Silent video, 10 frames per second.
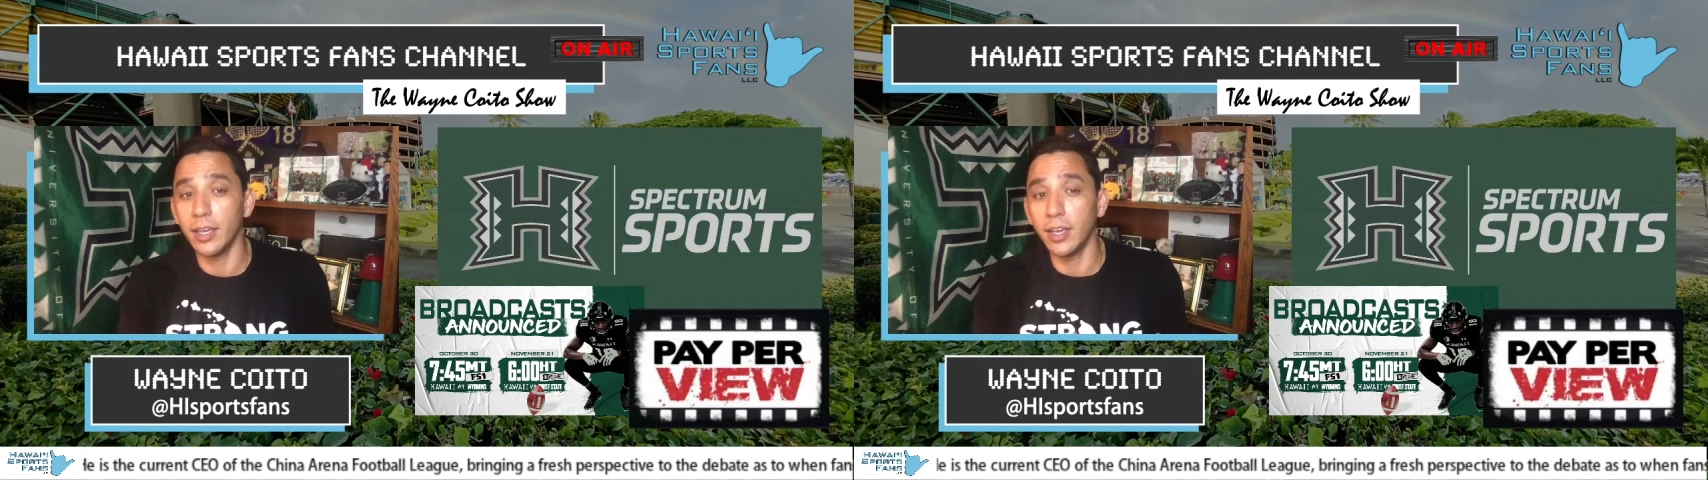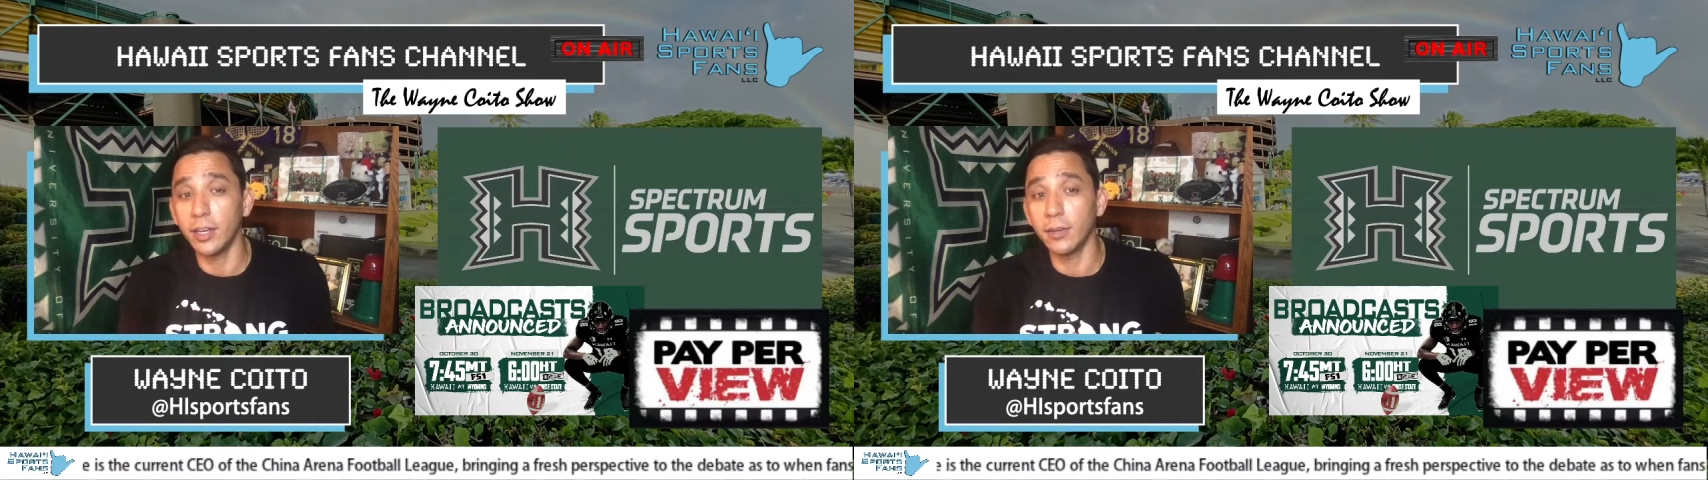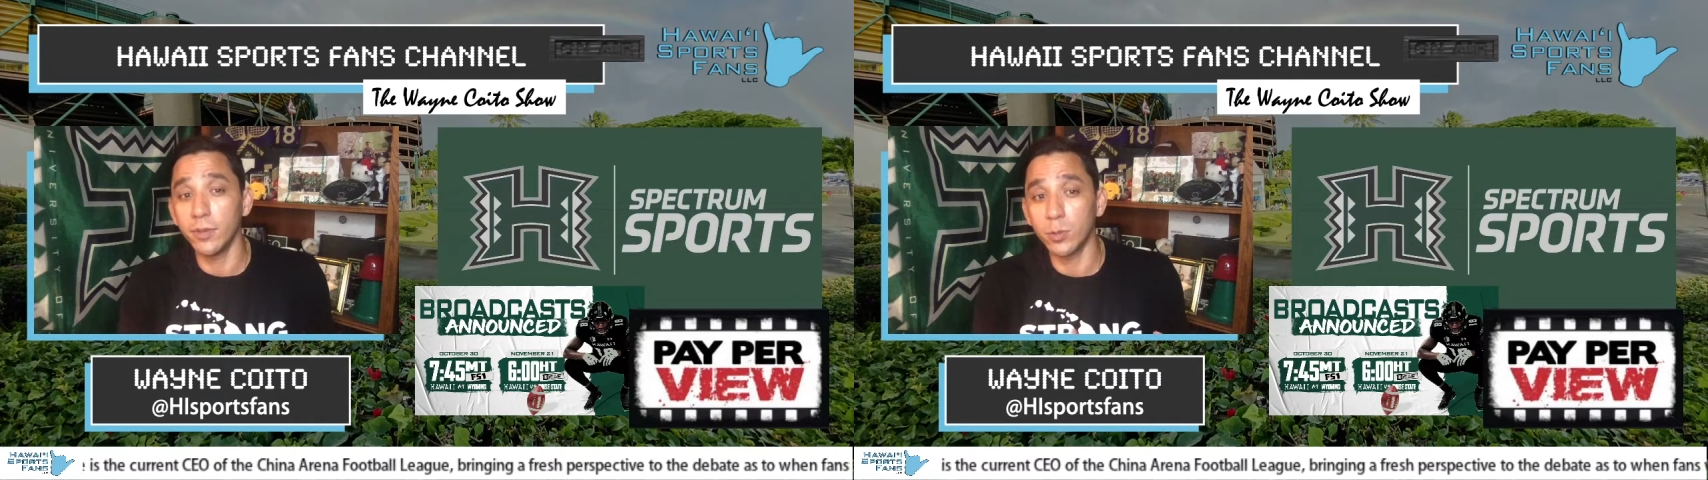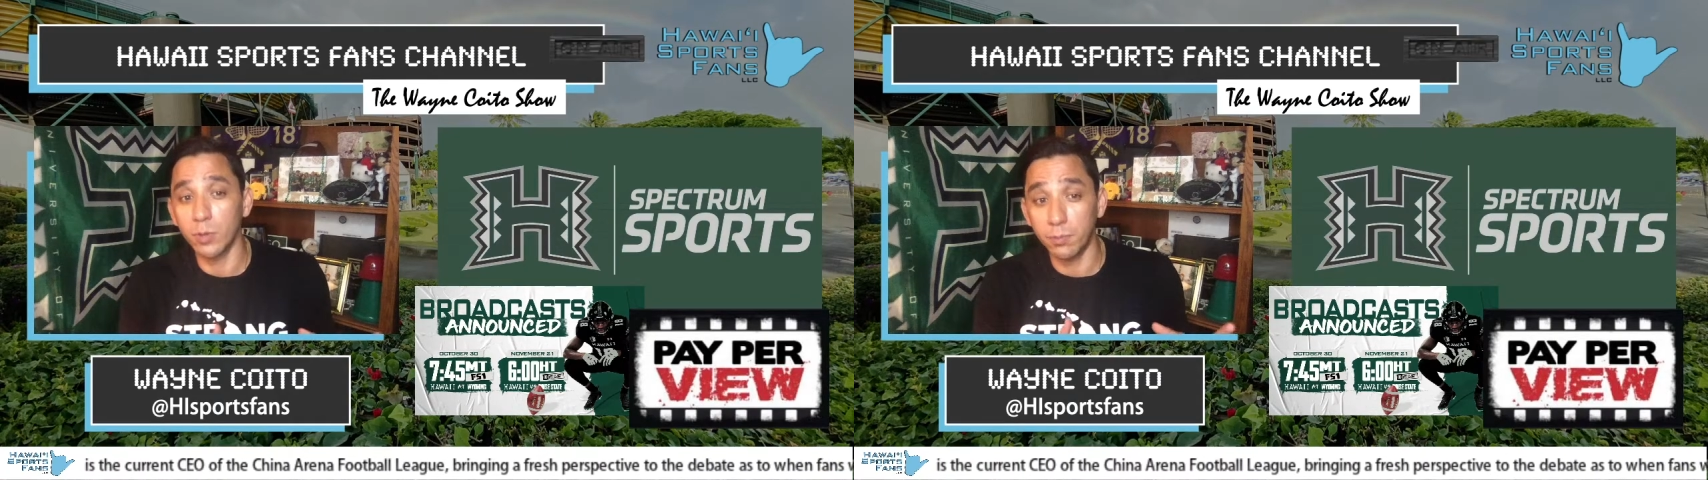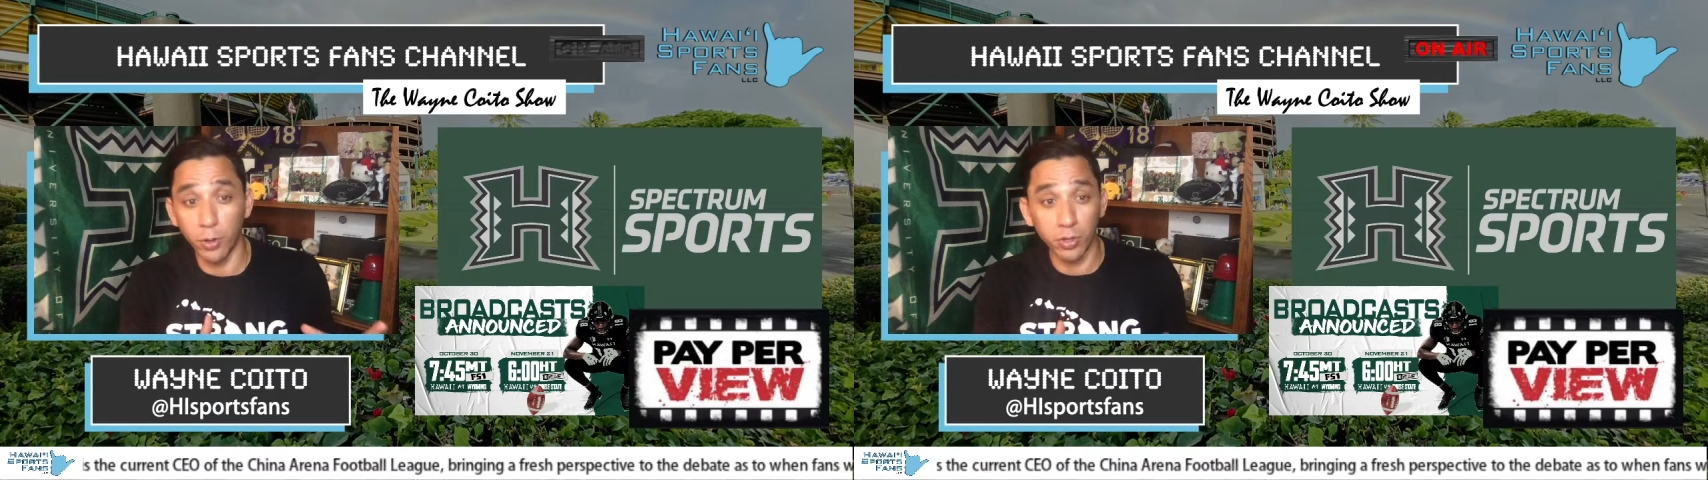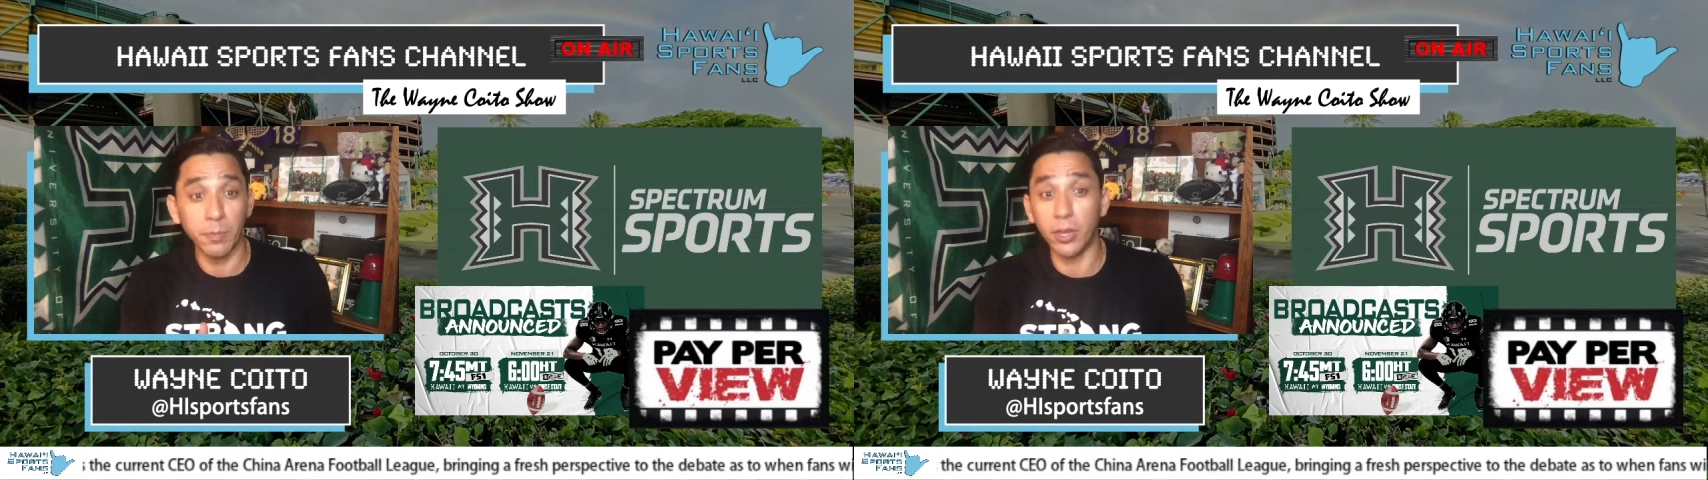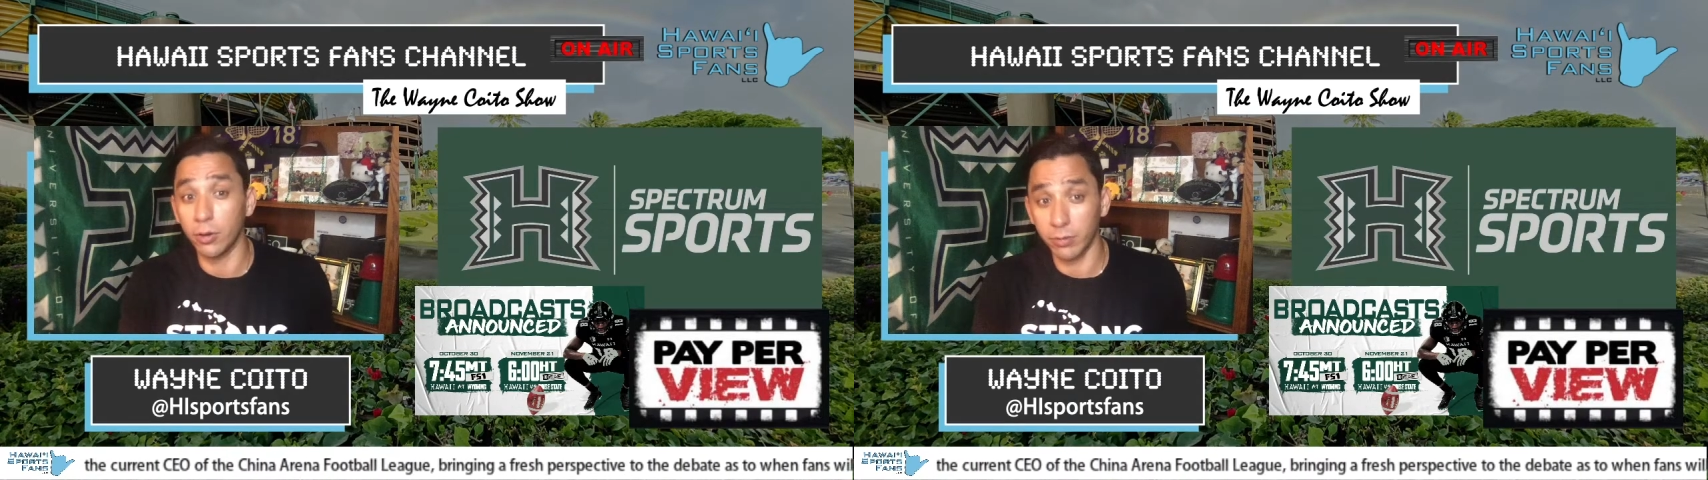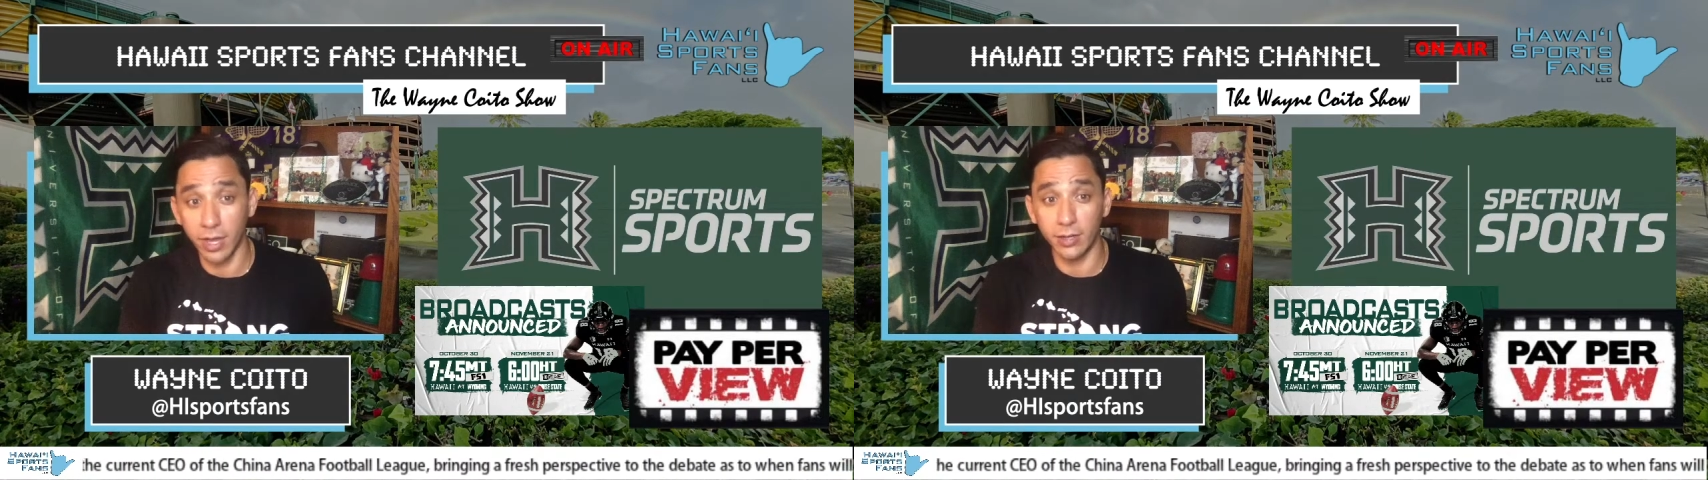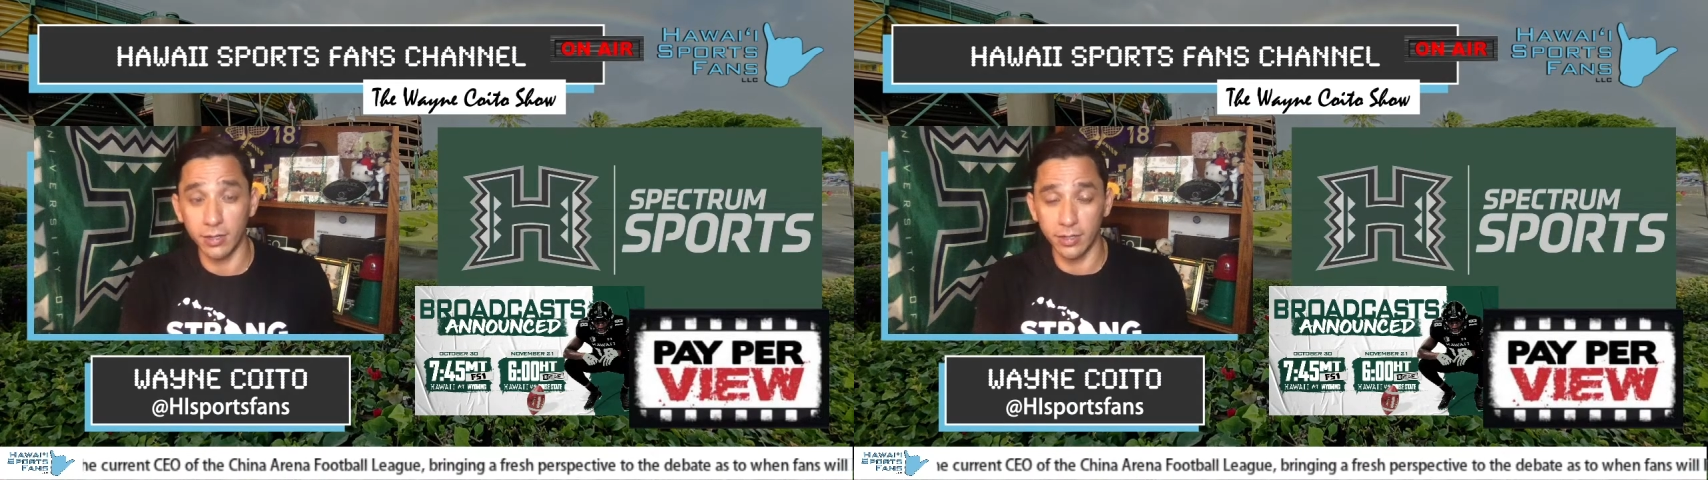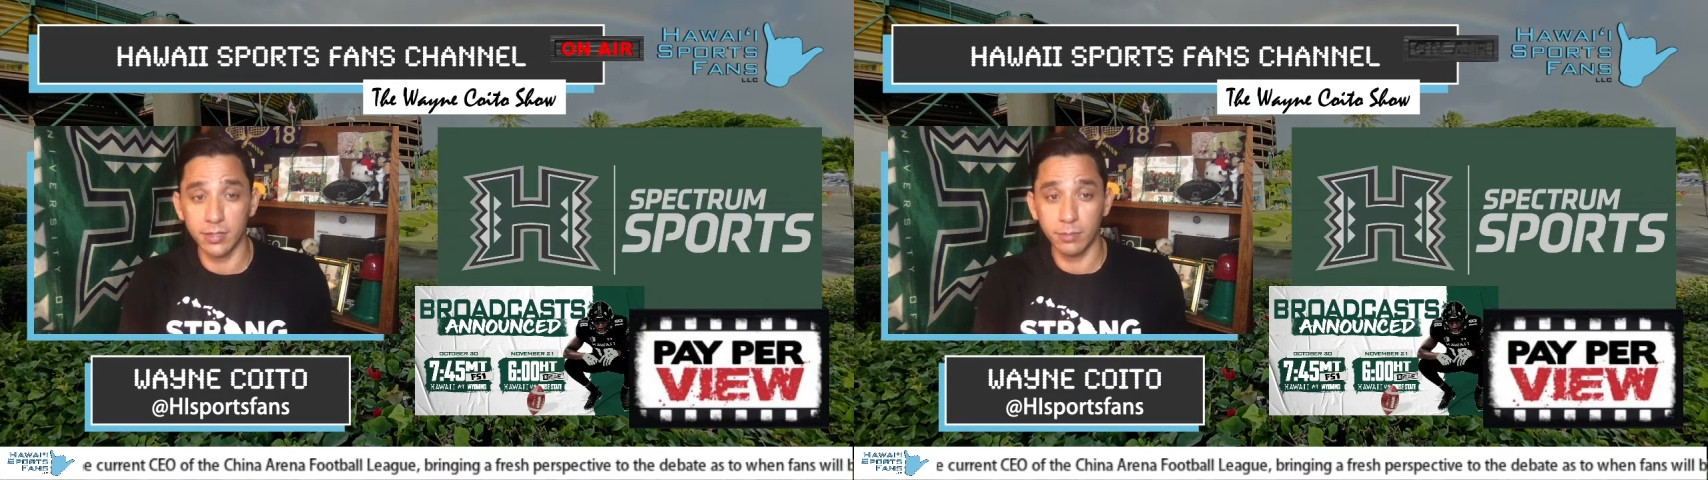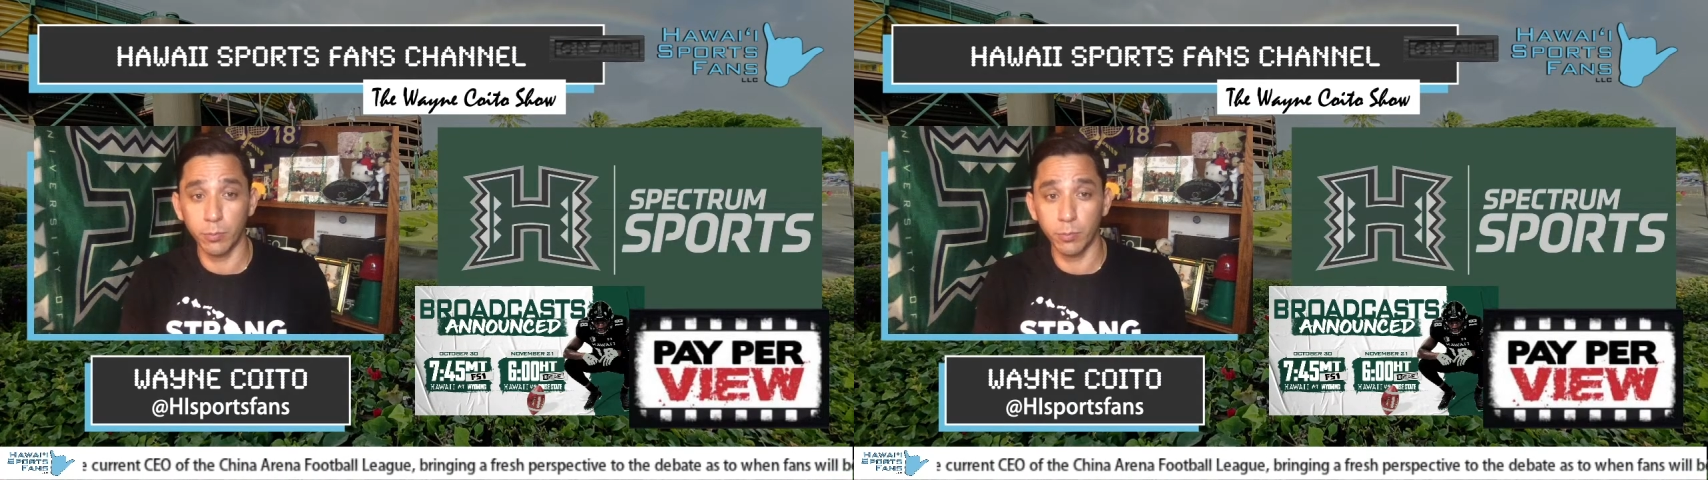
interviews with both mayoral candidates,